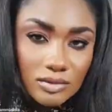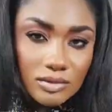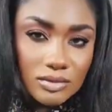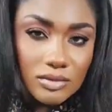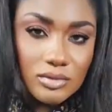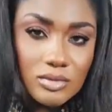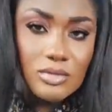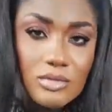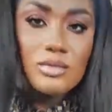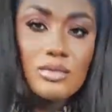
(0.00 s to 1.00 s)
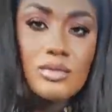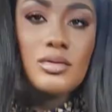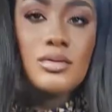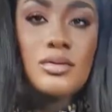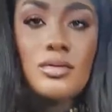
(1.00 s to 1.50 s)
my gosh.
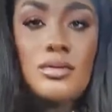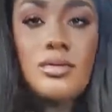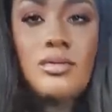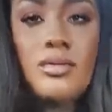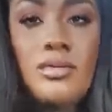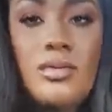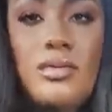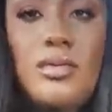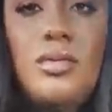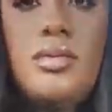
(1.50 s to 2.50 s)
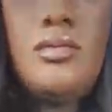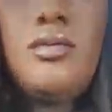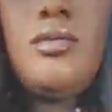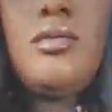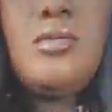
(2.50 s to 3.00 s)
Wow. Do you
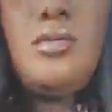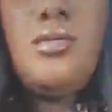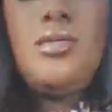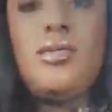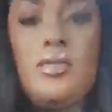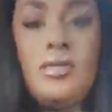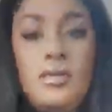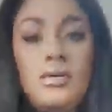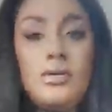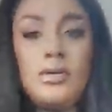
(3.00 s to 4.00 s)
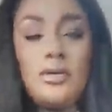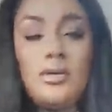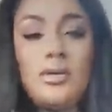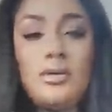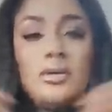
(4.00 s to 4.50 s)
see the design? Let me bring it
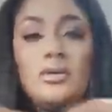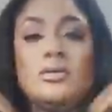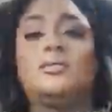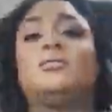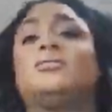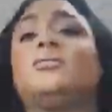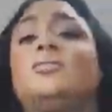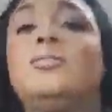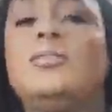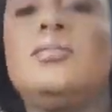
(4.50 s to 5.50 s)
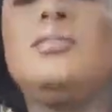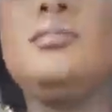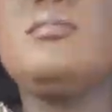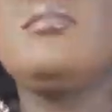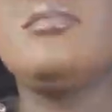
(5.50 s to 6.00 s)
closer. How
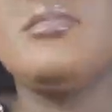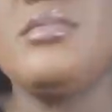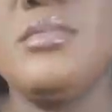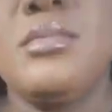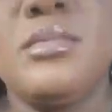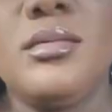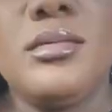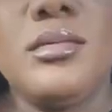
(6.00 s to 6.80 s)
beautiful is this